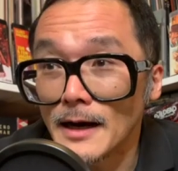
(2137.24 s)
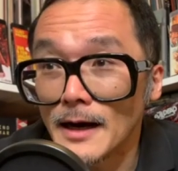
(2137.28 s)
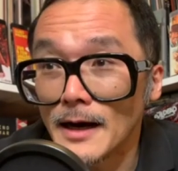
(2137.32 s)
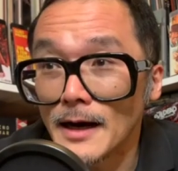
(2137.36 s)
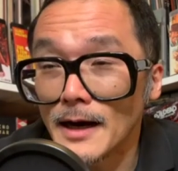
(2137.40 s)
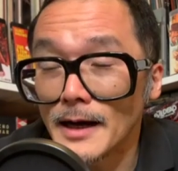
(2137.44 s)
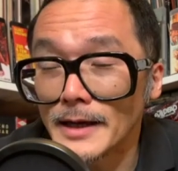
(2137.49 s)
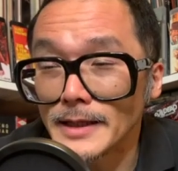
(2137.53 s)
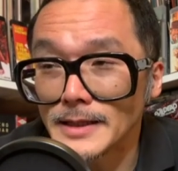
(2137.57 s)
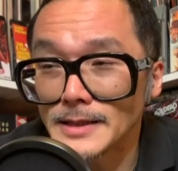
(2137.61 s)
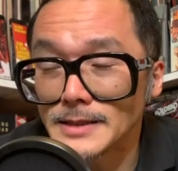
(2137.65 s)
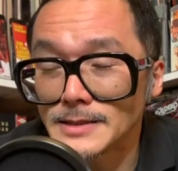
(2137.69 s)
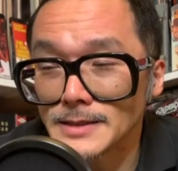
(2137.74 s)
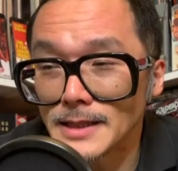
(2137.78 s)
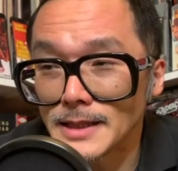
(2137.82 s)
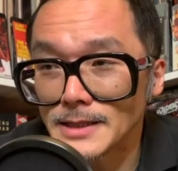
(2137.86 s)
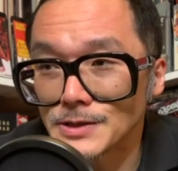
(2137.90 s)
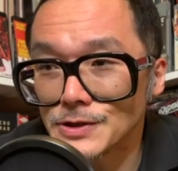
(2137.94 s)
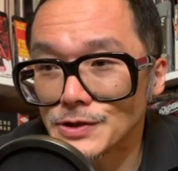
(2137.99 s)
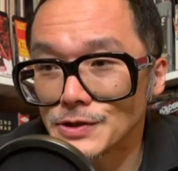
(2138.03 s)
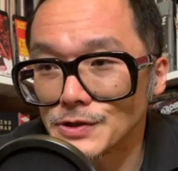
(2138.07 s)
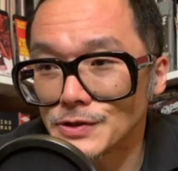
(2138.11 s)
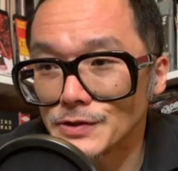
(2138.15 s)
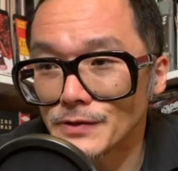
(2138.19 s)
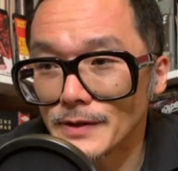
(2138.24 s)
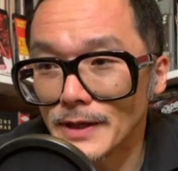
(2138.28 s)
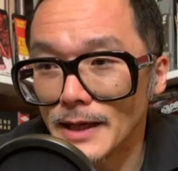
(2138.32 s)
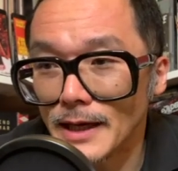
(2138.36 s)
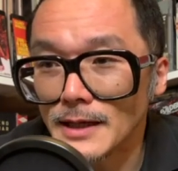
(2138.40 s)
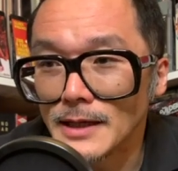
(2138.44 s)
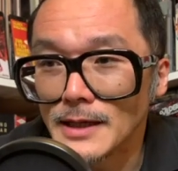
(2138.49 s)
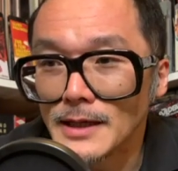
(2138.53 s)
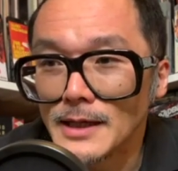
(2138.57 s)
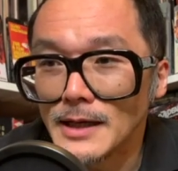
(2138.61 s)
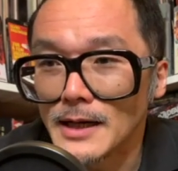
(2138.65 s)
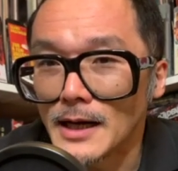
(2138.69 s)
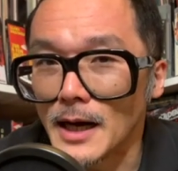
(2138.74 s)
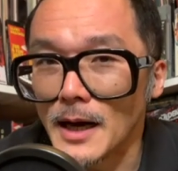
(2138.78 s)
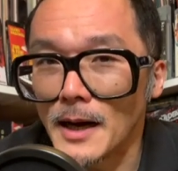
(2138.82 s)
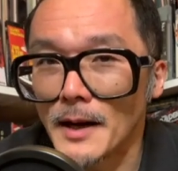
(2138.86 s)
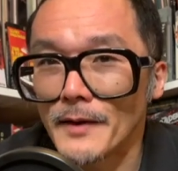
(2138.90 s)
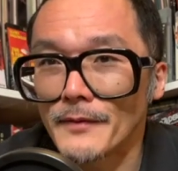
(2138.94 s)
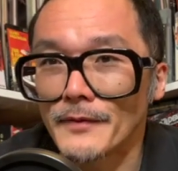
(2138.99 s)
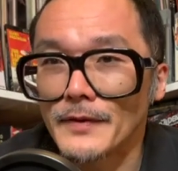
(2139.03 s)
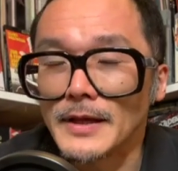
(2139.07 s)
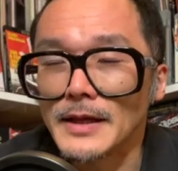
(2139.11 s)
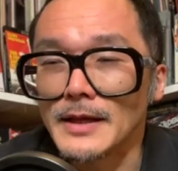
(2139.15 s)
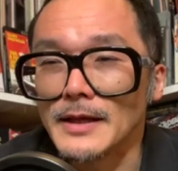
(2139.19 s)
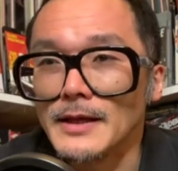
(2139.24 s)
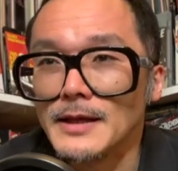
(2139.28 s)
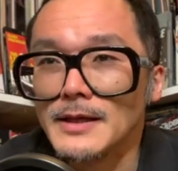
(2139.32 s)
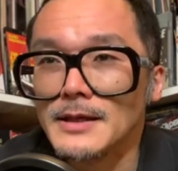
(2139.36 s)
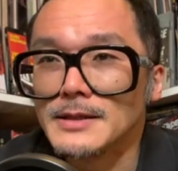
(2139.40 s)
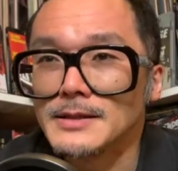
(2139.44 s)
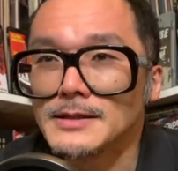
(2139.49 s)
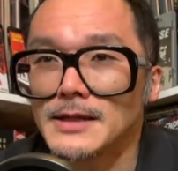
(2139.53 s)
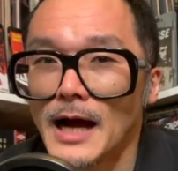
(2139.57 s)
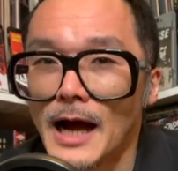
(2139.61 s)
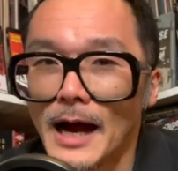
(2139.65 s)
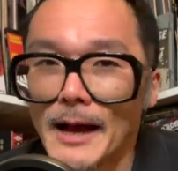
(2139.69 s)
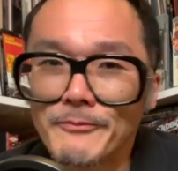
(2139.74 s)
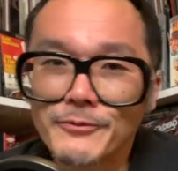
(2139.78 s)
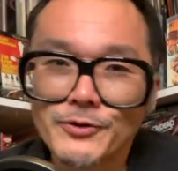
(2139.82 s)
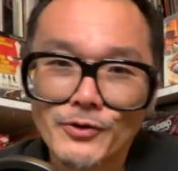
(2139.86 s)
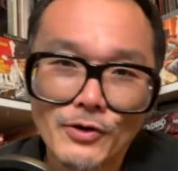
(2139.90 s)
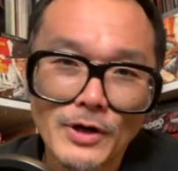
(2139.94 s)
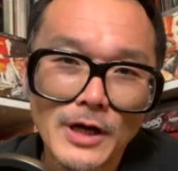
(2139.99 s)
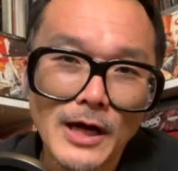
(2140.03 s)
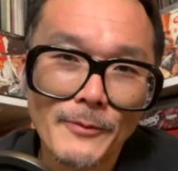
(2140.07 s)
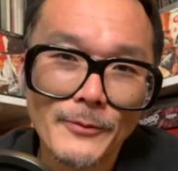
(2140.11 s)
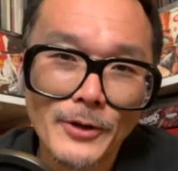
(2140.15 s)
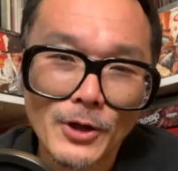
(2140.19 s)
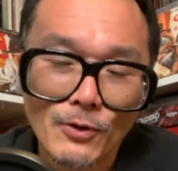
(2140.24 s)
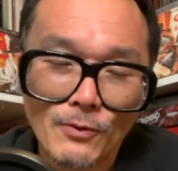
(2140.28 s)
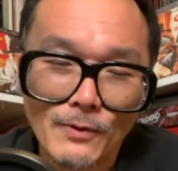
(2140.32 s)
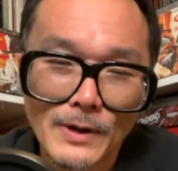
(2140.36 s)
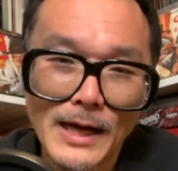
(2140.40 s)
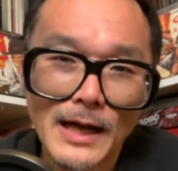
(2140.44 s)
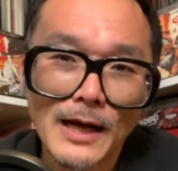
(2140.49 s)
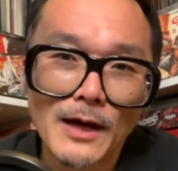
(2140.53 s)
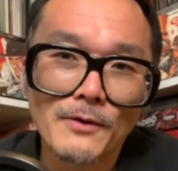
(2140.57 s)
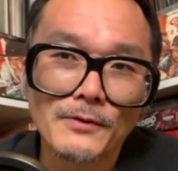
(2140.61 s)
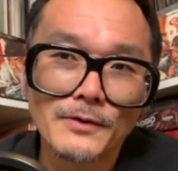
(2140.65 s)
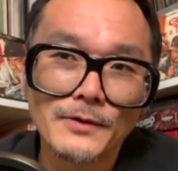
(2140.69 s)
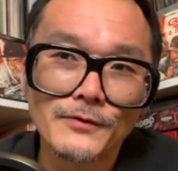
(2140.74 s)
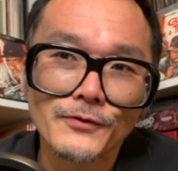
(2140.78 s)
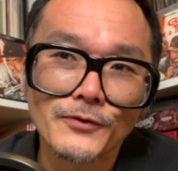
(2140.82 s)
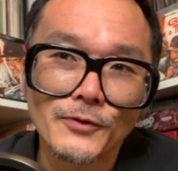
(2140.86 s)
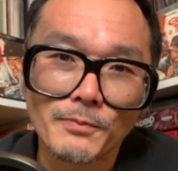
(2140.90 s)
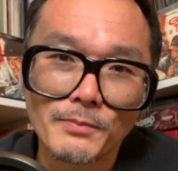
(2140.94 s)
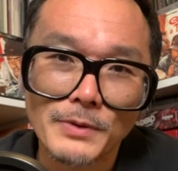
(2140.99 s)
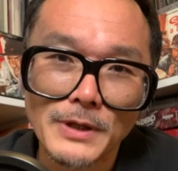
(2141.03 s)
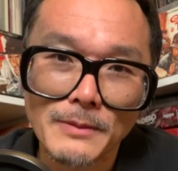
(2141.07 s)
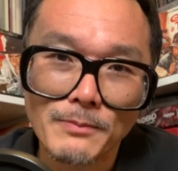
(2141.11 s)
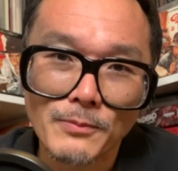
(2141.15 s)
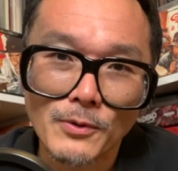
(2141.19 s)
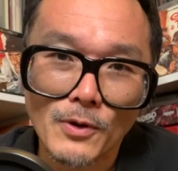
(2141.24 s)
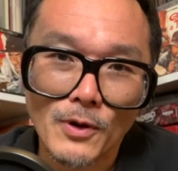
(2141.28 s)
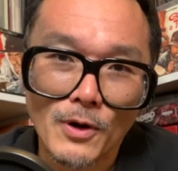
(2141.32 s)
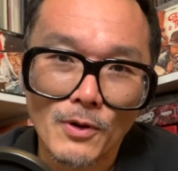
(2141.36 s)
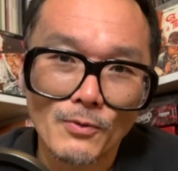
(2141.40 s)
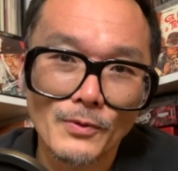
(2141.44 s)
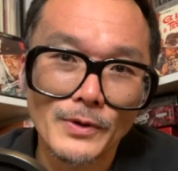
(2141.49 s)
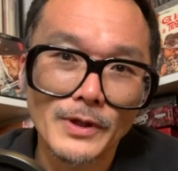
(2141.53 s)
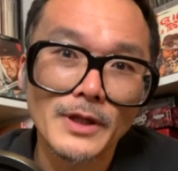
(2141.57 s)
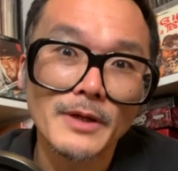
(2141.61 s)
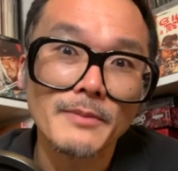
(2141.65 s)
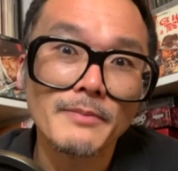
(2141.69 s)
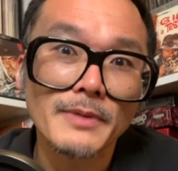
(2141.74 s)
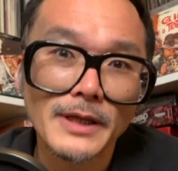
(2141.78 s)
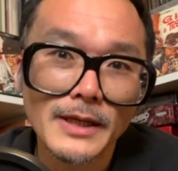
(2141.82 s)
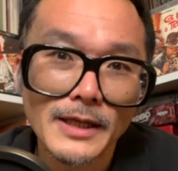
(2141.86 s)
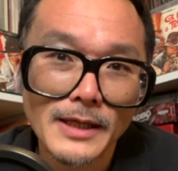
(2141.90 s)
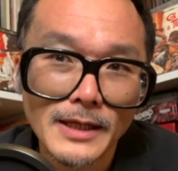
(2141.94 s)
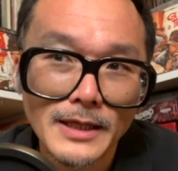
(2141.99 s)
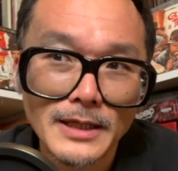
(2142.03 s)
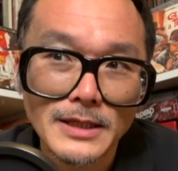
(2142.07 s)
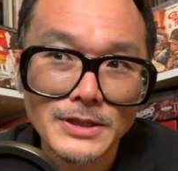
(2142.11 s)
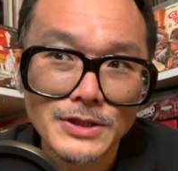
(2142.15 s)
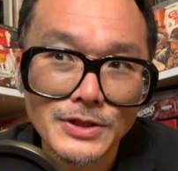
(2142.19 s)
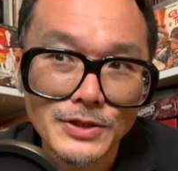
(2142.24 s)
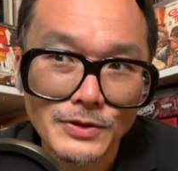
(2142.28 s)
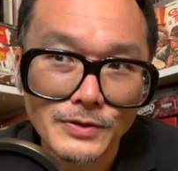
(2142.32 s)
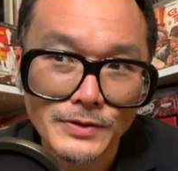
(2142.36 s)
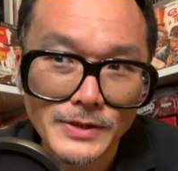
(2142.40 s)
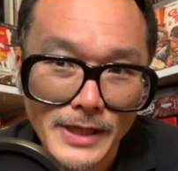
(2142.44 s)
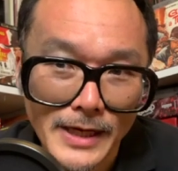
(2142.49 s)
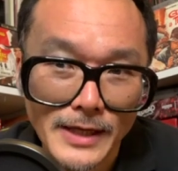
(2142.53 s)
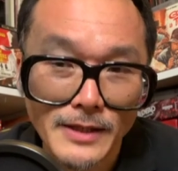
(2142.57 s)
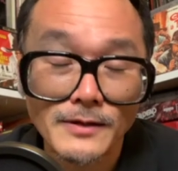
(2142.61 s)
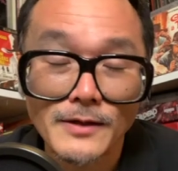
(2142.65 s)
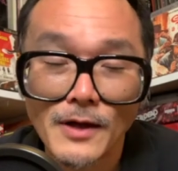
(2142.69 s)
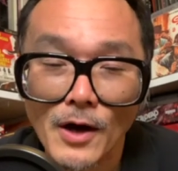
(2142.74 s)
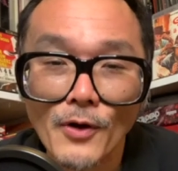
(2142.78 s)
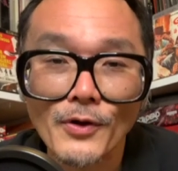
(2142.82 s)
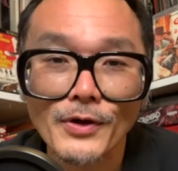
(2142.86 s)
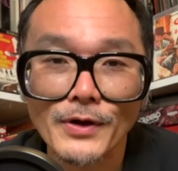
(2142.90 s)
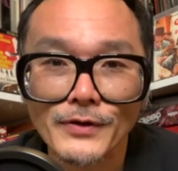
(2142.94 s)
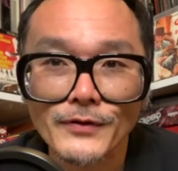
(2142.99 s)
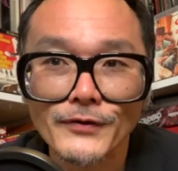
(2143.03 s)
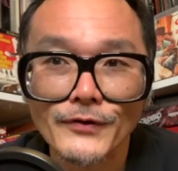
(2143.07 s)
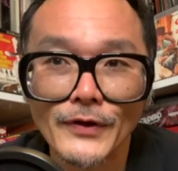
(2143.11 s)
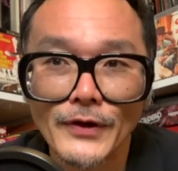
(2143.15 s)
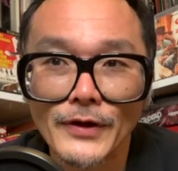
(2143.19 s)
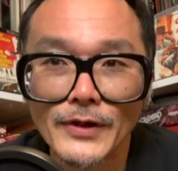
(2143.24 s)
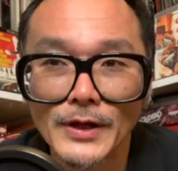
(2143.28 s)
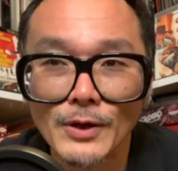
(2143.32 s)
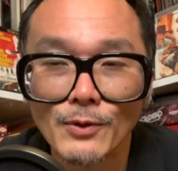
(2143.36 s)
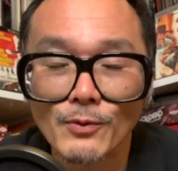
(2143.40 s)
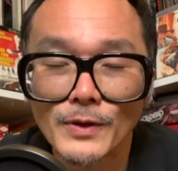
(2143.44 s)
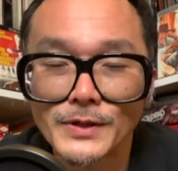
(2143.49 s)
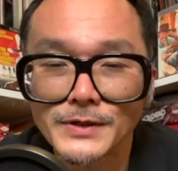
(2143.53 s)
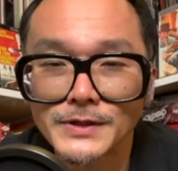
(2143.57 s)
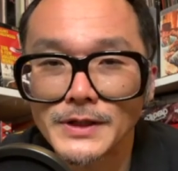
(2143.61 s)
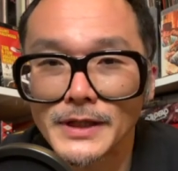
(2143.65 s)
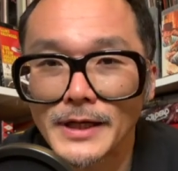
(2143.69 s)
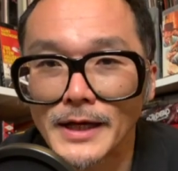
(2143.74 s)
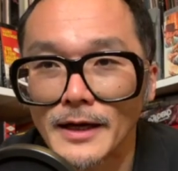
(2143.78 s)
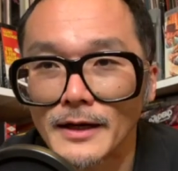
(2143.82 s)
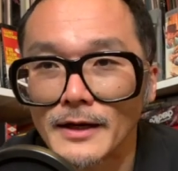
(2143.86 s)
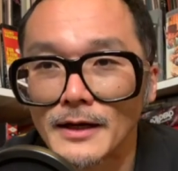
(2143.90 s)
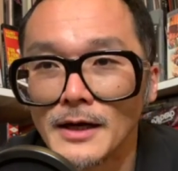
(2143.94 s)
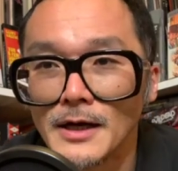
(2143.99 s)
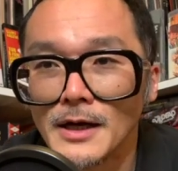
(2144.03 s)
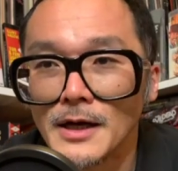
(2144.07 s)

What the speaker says: he says, too, that the times are coming around, and so people are really beginning to take notice, I think, once again,